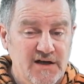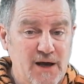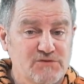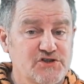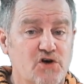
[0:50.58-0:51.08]

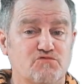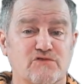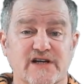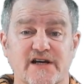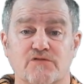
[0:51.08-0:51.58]
Now, it's not
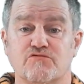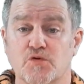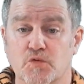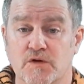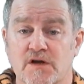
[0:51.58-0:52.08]
really a
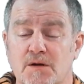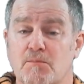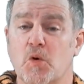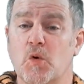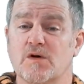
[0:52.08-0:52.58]
rule,
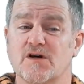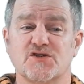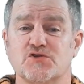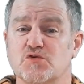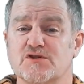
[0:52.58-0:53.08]
more
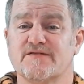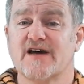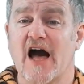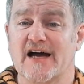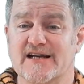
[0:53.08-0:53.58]
a sort of
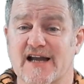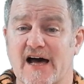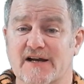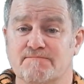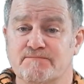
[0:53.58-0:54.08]

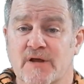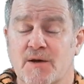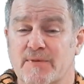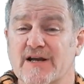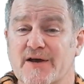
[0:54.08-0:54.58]
guideline.
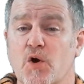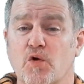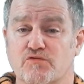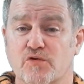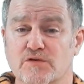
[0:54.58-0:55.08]
But like
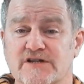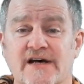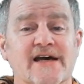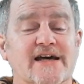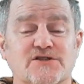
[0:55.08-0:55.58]
all rules,
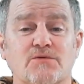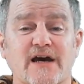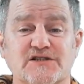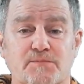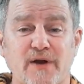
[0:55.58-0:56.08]
it's
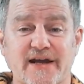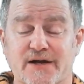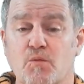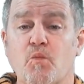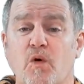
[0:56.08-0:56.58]
okay to break
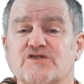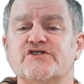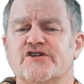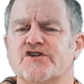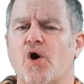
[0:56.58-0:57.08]
it
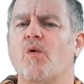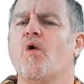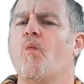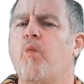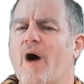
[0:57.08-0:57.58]
once you know
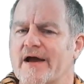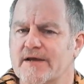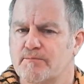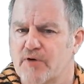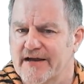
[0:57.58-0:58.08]
why
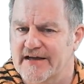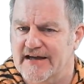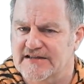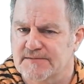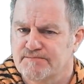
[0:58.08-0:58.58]
you're
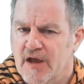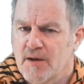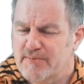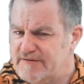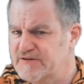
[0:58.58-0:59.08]
breaking it.
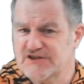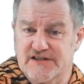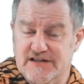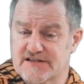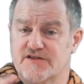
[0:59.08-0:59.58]
But if you
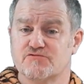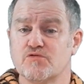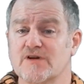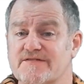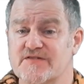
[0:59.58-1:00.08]
stick to the
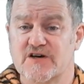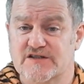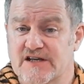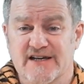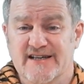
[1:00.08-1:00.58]
rule of
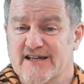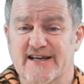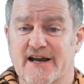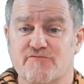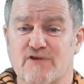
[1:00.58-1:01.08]
thirds, you'll
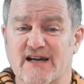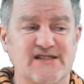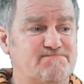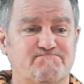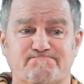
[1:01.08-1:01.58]
get it
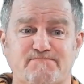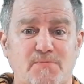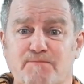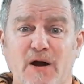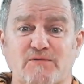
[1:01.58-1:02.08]
right
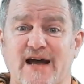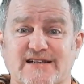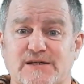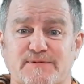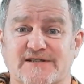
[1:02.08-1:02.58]
about
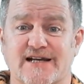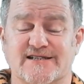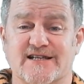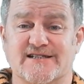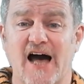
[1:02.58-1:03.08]

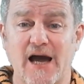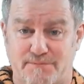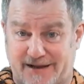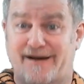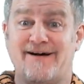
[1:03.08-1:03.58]
90% of the time.